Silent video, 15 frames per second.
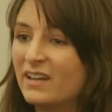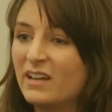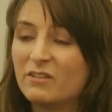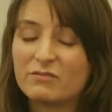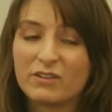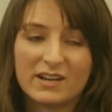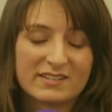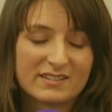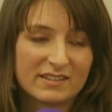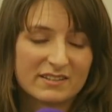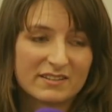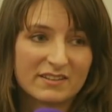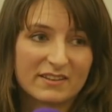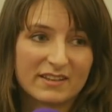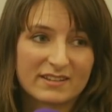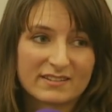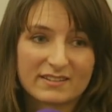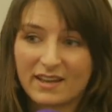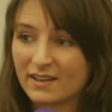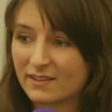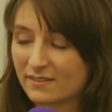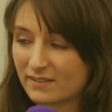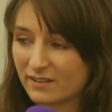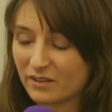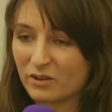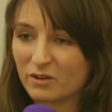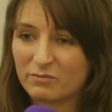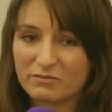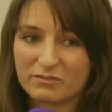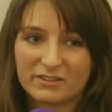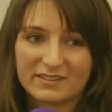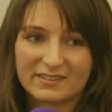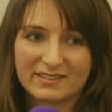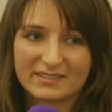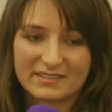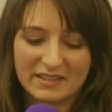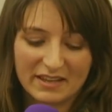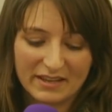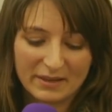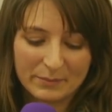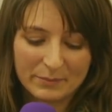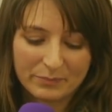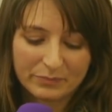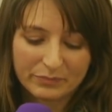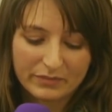invited to this excellent conference this year.